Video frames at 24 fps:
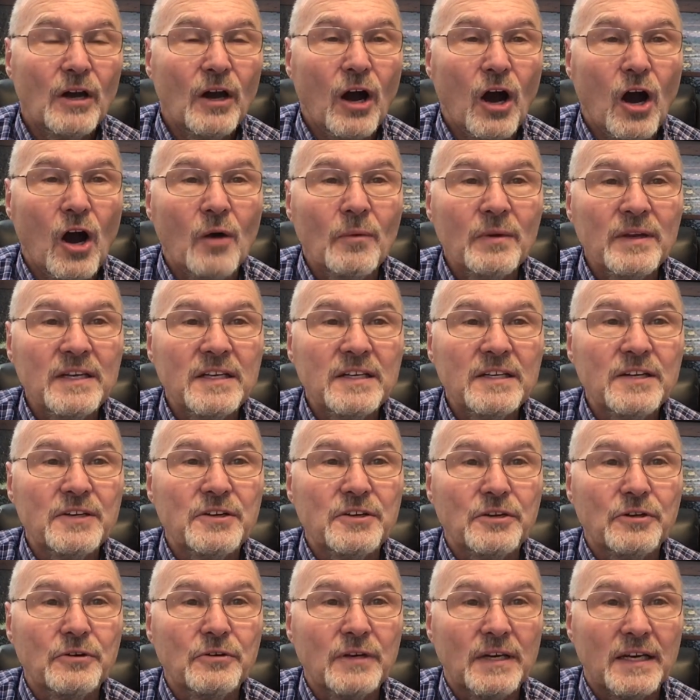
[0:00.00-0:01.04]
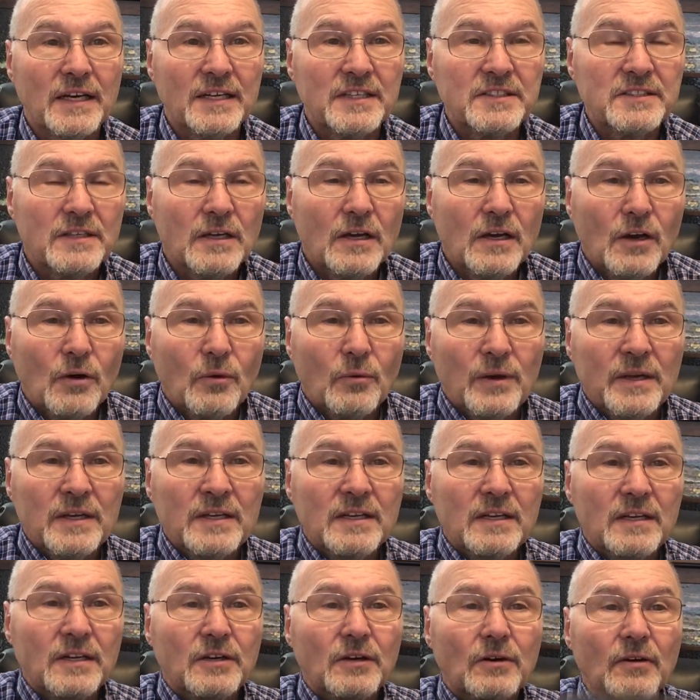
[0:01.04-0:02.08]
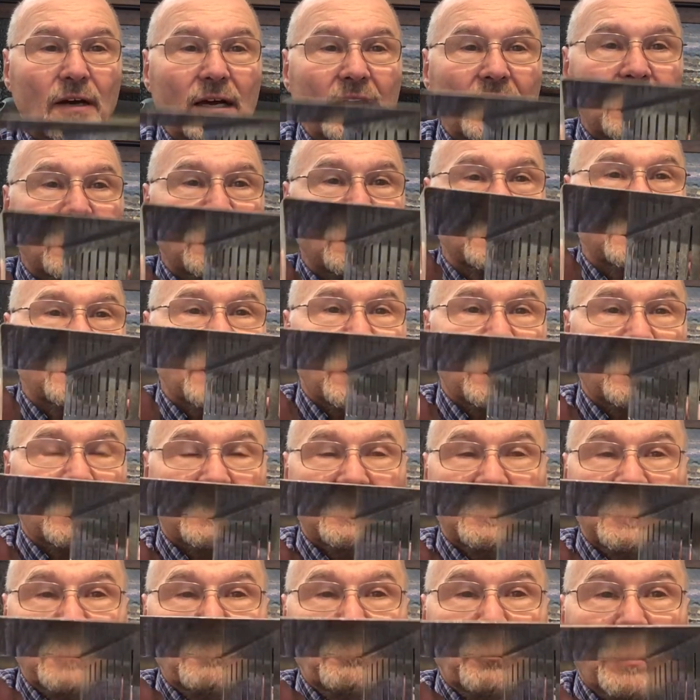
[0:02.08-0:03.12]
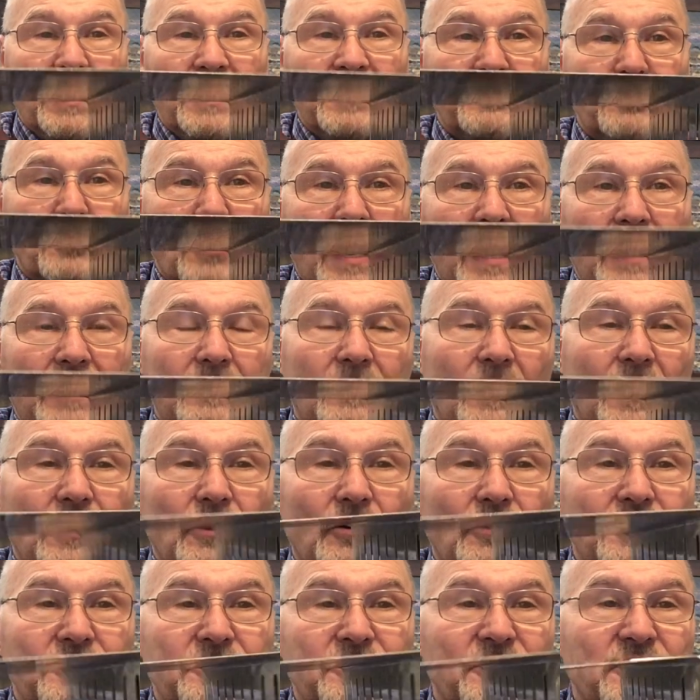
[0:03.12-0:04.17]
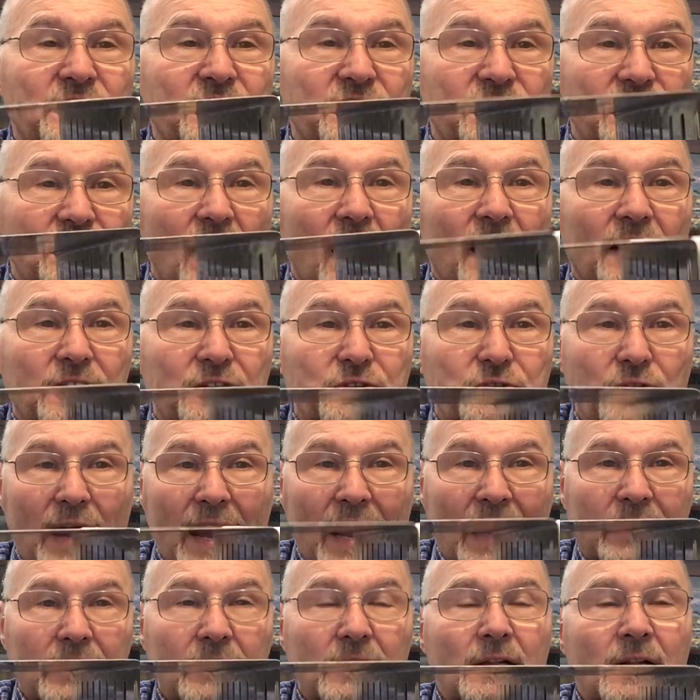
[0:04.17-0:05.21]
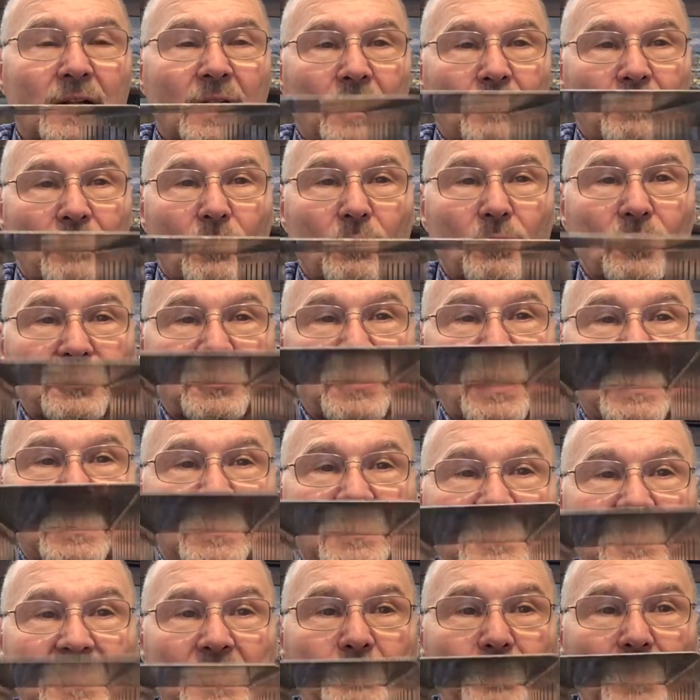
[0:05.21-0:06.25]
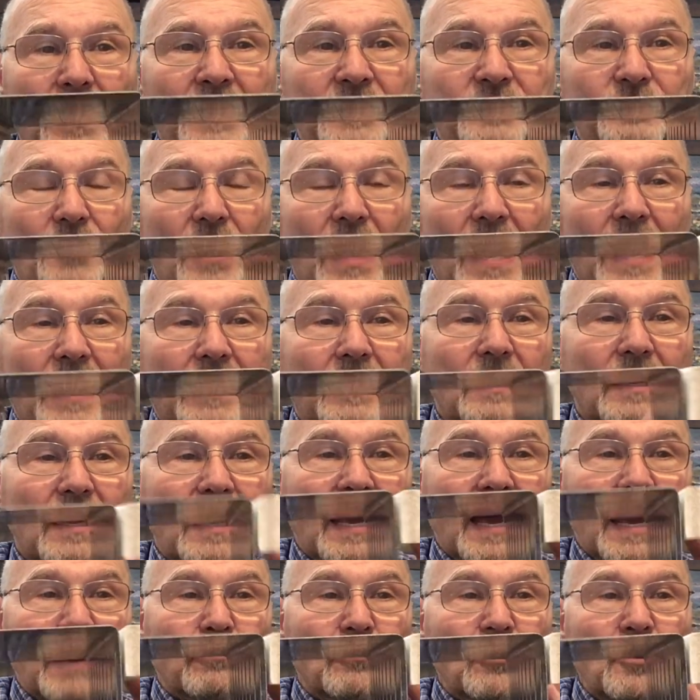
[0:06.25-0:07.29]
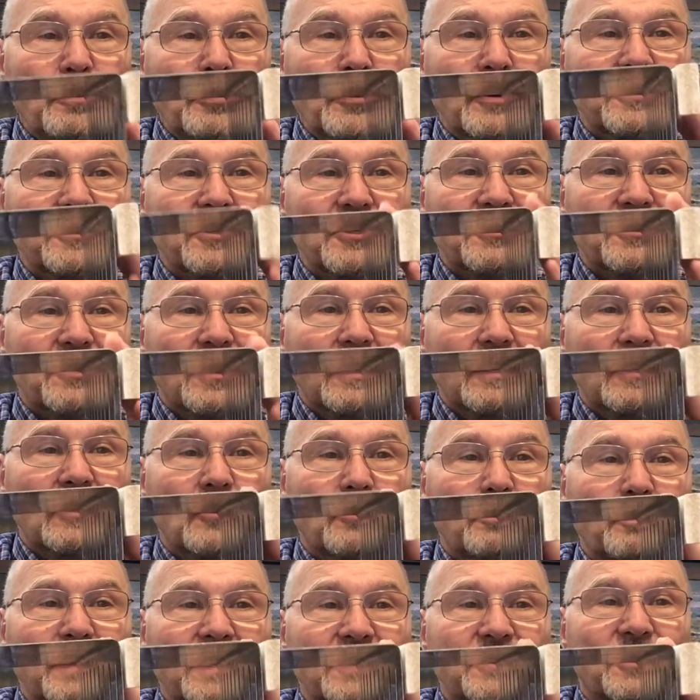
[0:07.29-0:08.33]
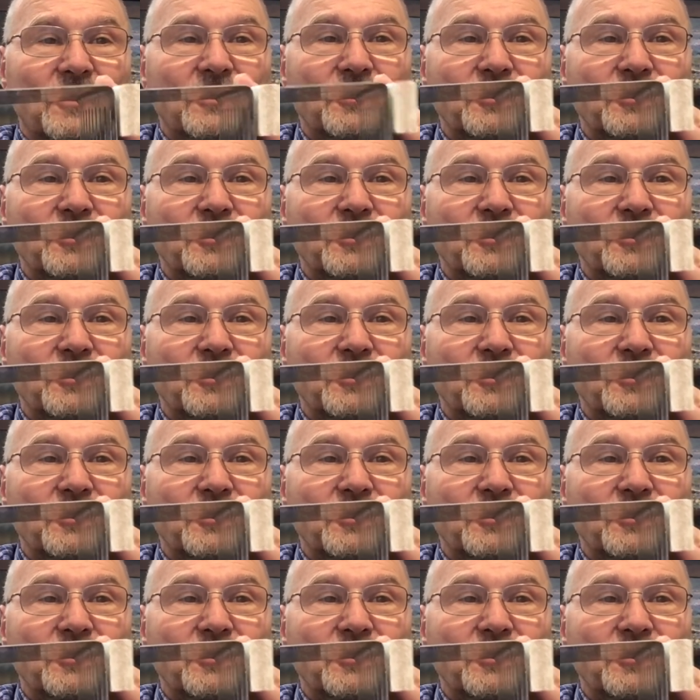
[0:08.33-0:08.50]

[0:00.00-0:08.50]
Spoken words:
All we need to do is we need to go ahead and take a deep laid track. I know this is a slotted track, but we'll take a deep laid track and we'll put just a little piece of